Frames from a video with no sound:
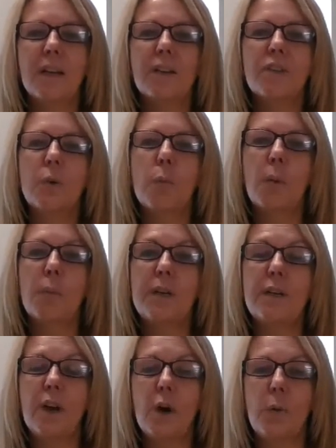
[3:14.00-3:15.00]
So what we
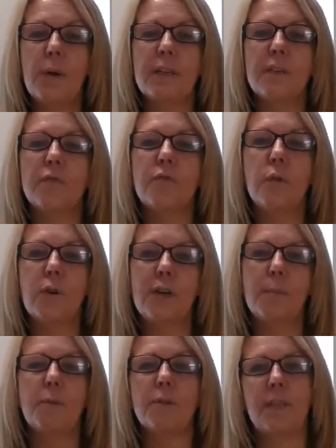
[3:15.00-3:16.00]
know is
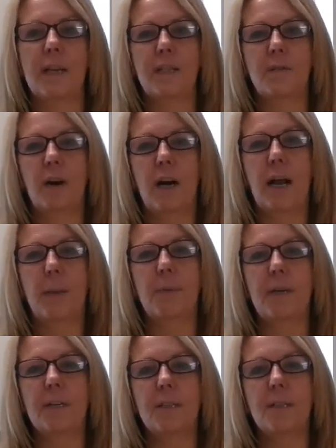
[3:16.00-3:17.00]
40% of our
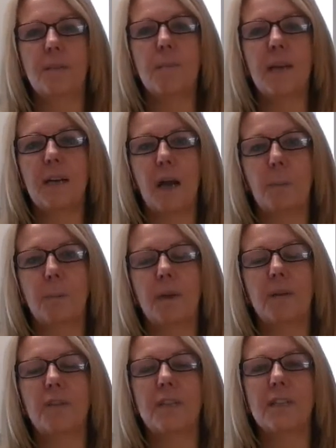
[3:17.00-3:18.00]
happiness is made up
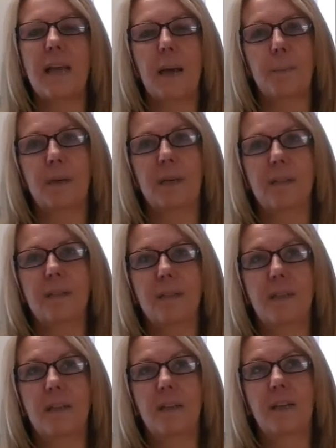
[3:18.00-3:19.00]
of these happiness
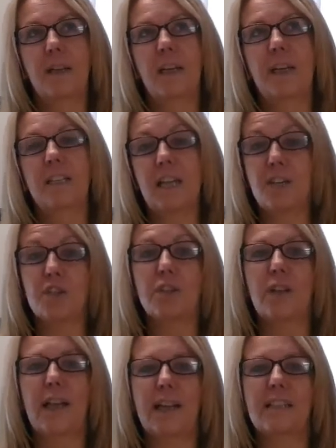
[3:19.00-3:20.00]

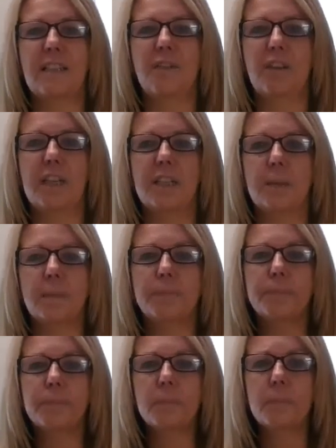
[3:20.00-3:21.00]
intentional activities.
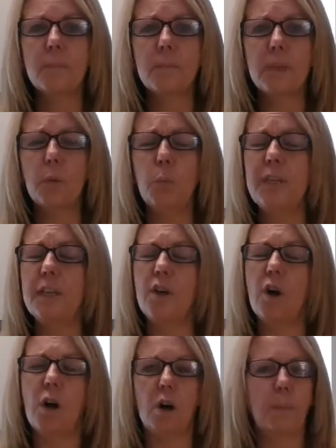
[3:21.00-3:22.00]
We can
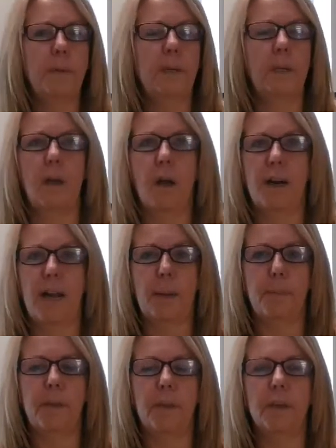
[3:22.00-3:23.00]
all be a lot
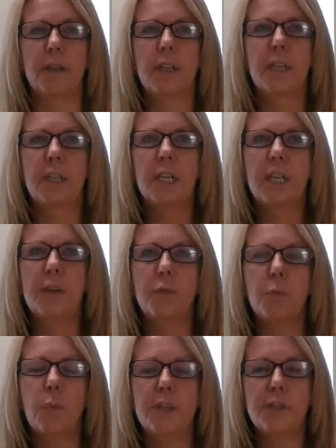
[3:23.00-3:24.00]
happier if
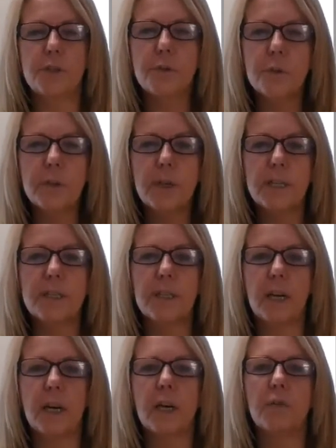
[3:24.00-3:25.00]
we scrutinized
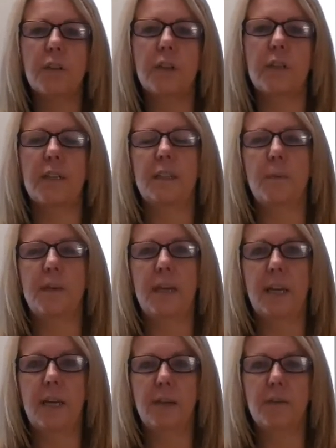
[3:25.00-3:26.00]
carefully the
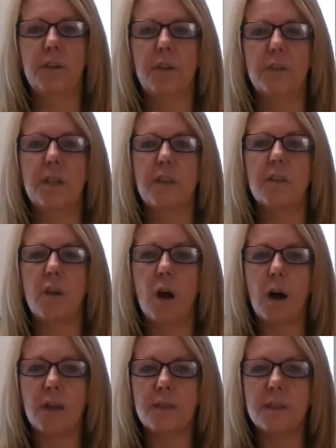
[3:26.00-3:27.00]
behaviors and
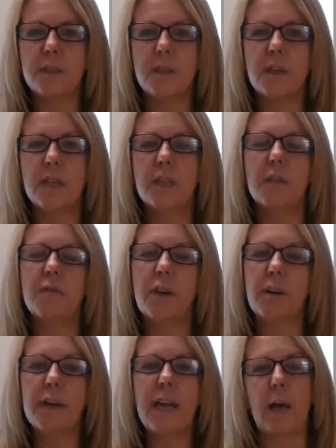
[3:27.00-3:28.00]
thoughts that
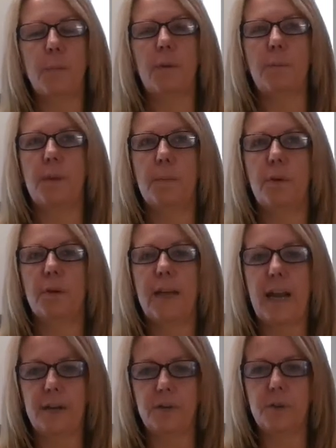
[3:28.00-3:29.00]
very happy people
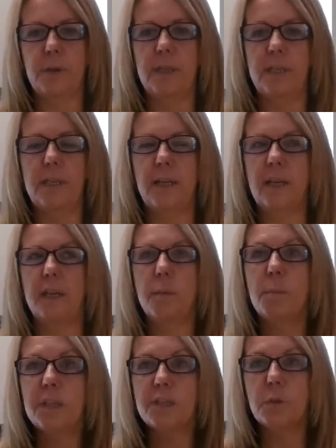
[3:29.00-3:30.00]
naturally and
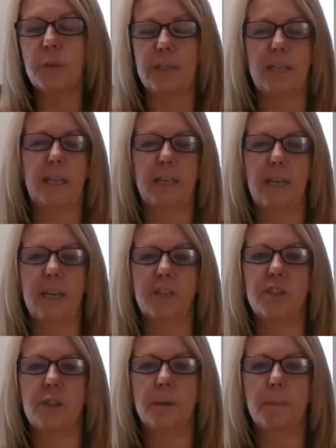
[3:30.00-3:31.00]
habitually
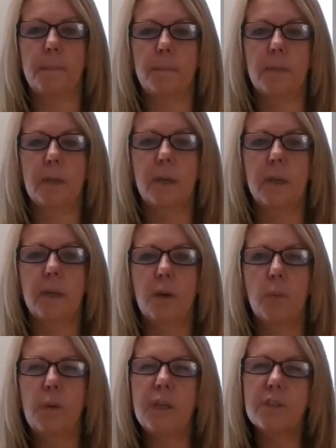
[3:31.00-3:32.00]
engage in.
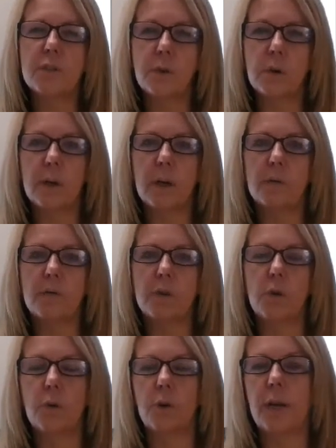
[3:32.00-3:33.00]
We can sort of
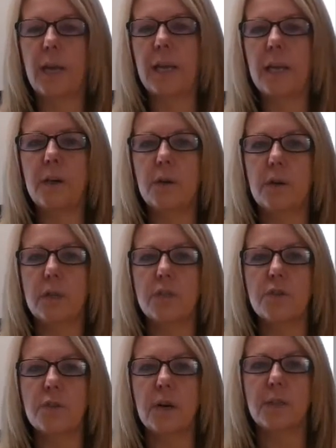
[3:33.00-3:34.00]
create or
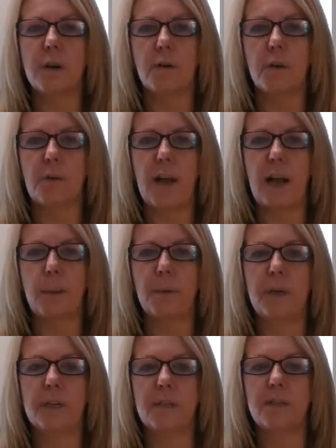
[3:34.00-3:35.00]
construct our own
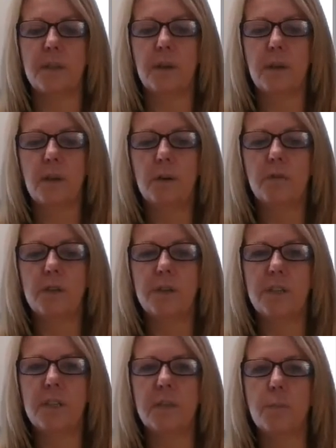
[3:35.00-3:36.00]
happiness
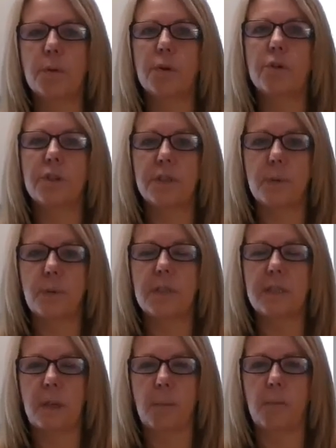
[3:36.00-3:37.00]
versus pursuing
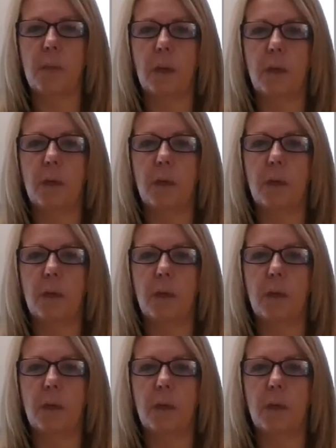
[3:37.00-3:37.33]
something.